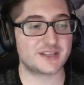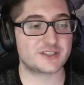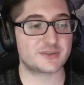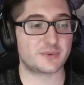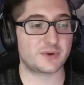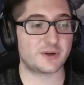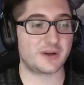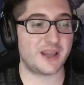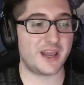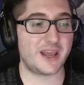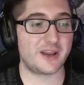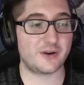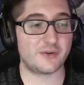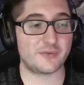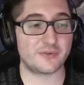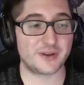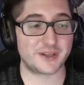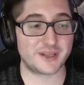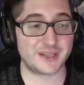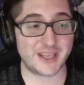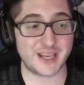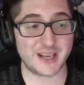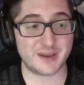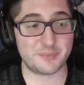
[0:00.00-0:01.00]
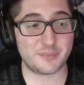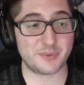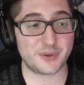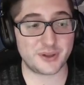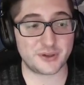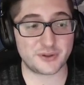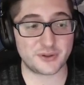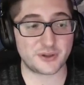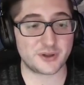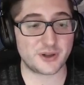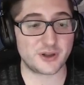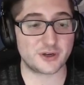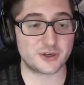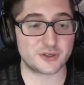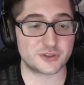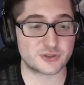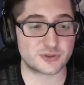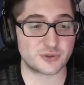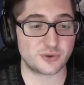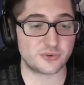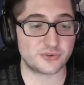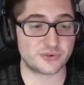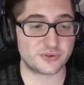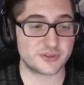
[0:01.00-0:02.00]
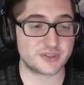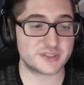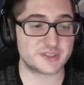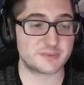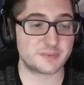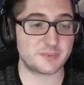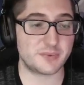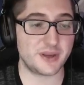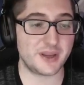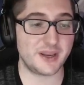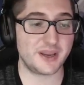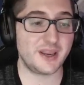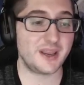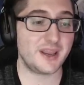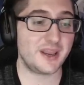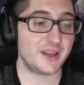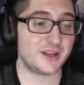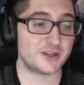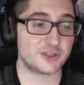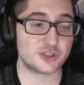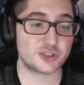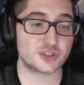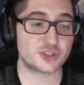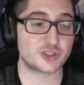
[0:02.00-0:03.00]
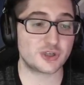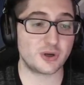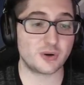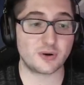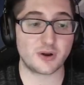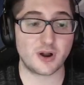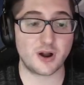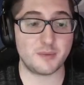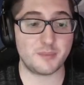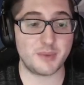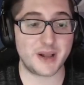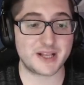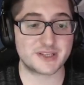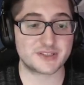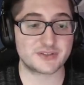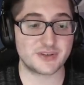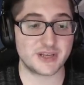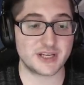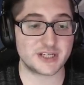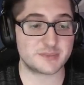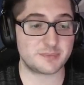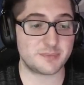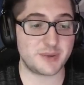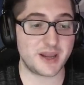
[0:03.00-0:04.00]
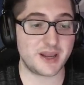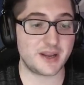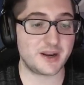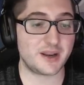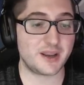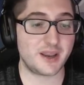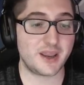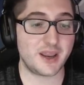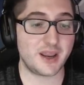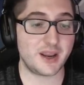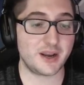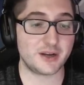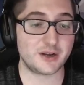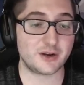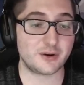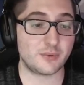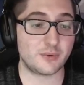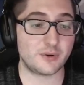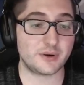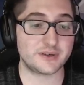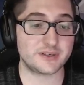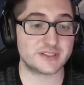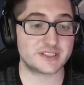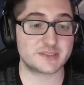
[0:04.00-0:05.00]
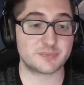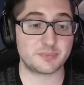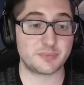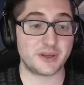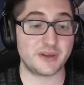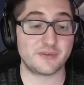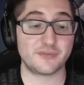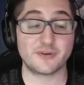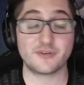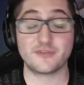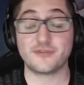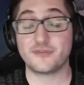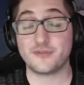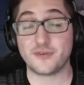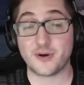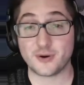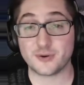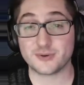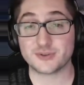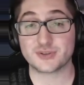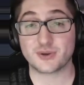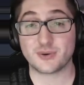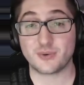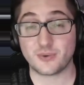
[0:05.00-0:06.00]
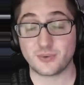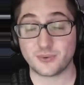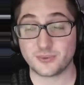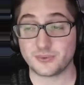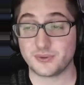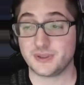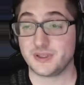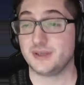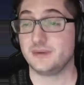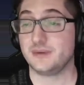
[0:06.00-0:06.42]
we're going to head over to gameplay and click on controls and display, just show combat/pet, and you're going to display for foes only.